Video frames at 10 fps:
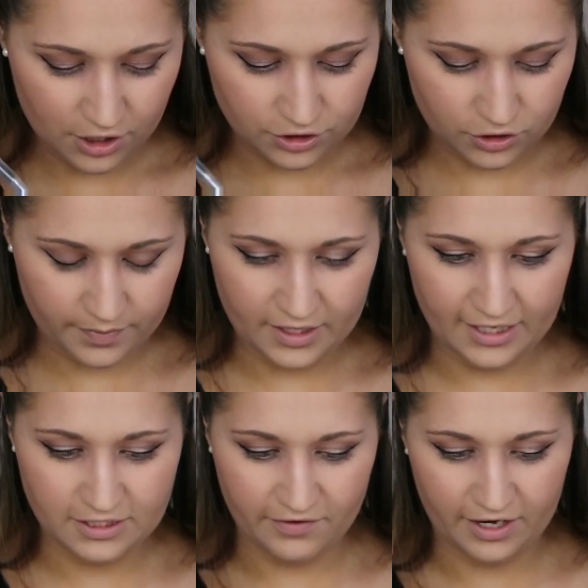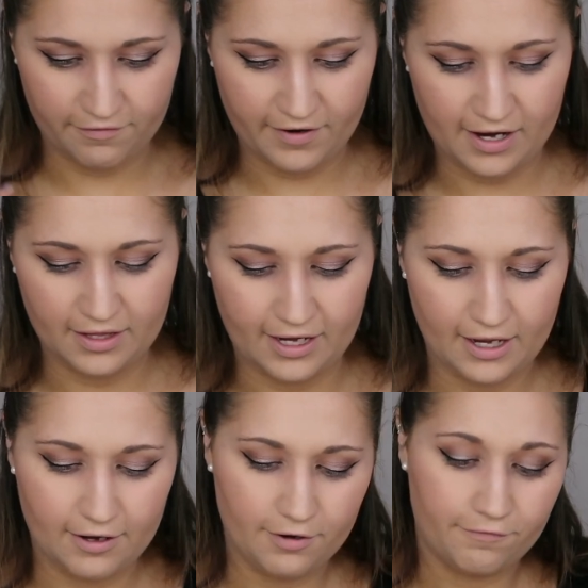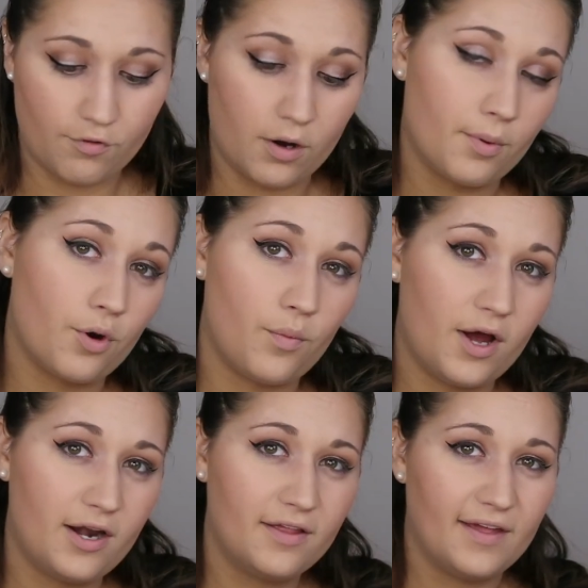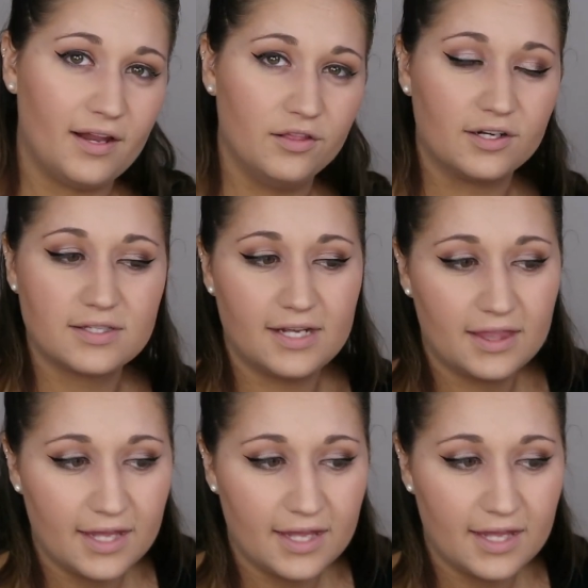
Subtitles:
So it'd be nice if I could find like an affordable one that looks like